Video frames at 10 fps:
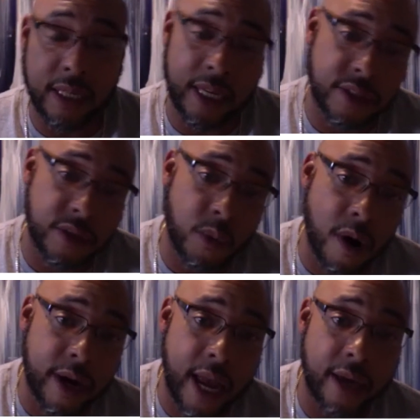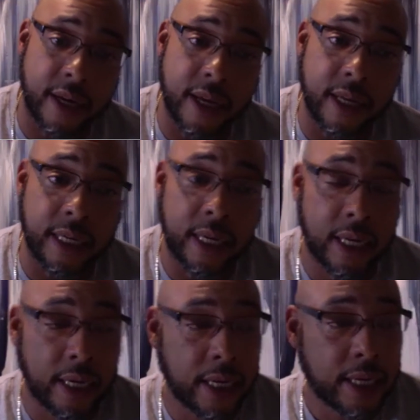Then he gets a workout in,
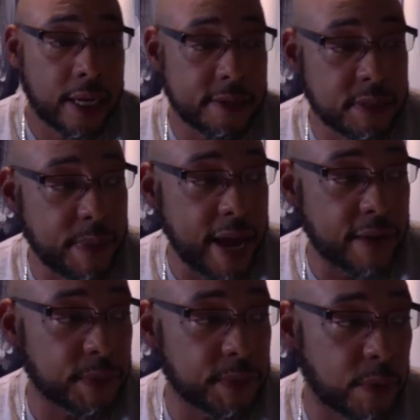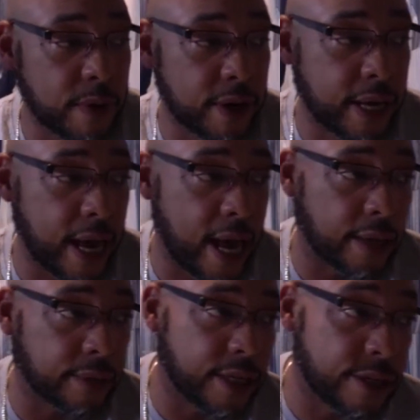comes back from the
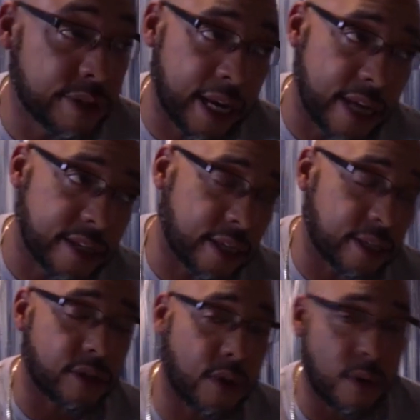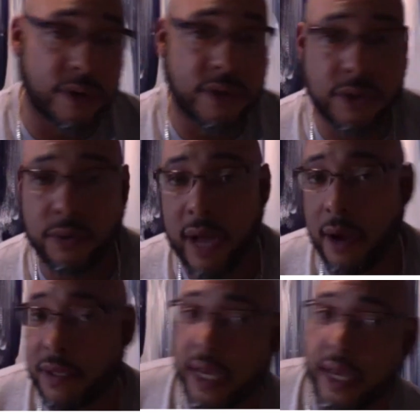workout. He usually likes to get to the course 2
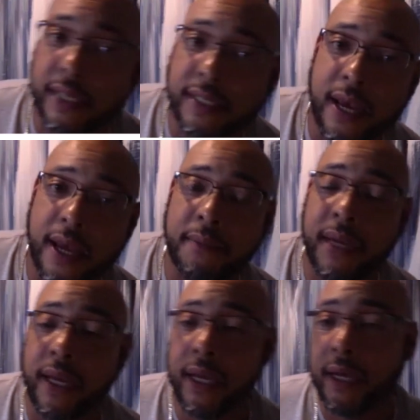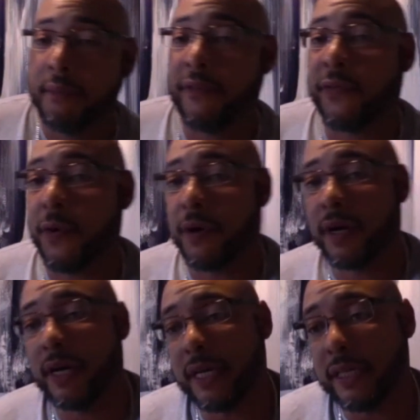hours ahead of time
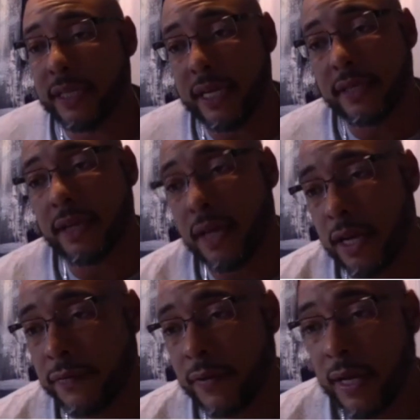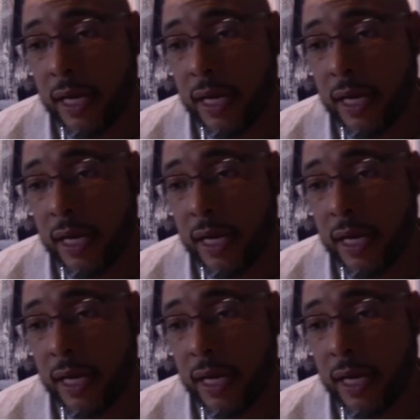before he tees off.